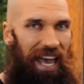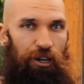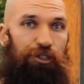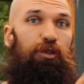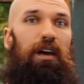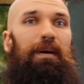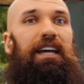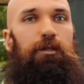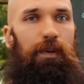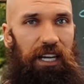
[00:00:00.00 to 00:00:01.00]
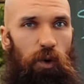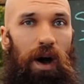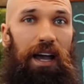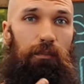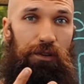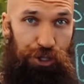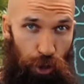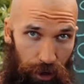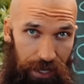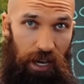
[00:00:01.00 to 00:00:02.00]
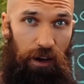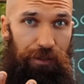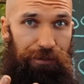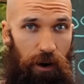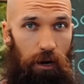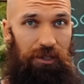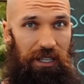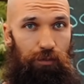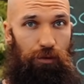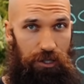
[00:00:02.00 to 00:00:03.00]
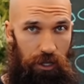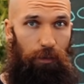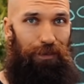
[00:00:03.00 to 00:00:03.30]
And I'll do that by explaining why a majority of the farms in Brazil